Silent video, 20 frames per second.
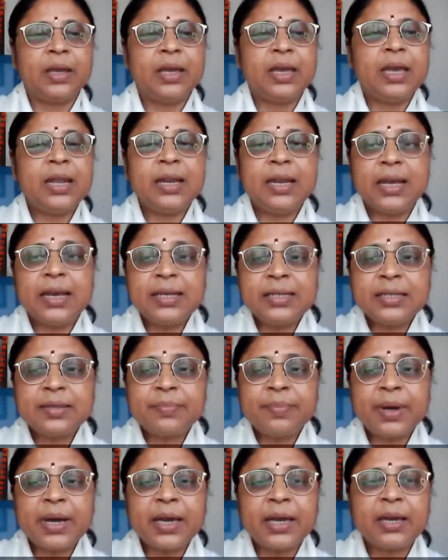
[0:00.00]
In his
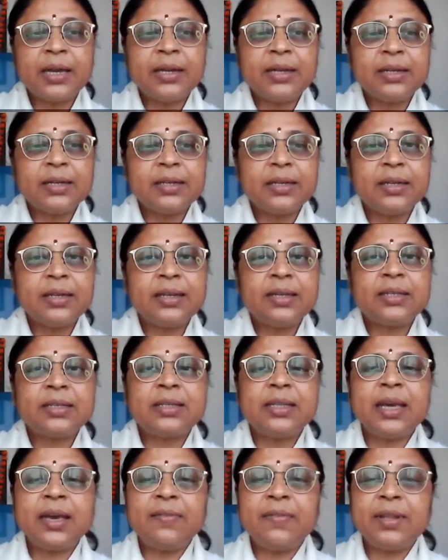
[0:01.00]
mind, is
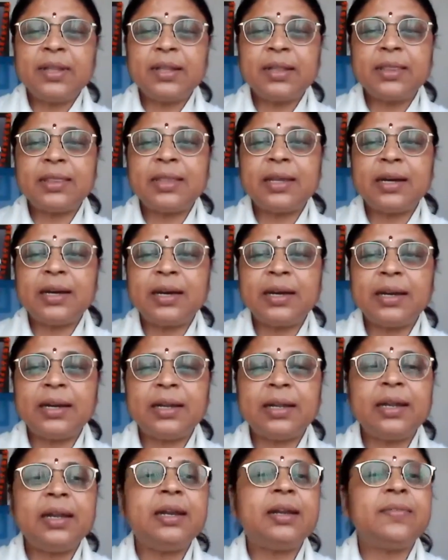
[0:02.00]
Devadatta and
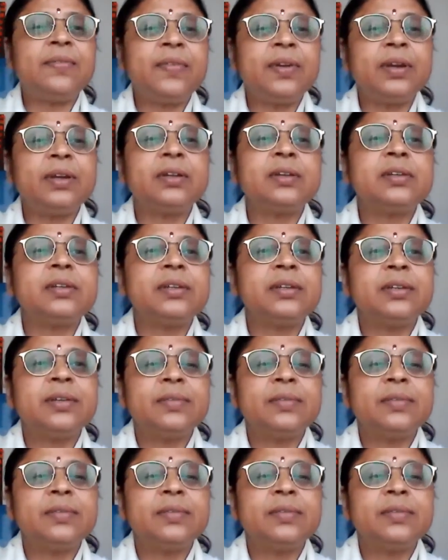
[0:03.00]
he different?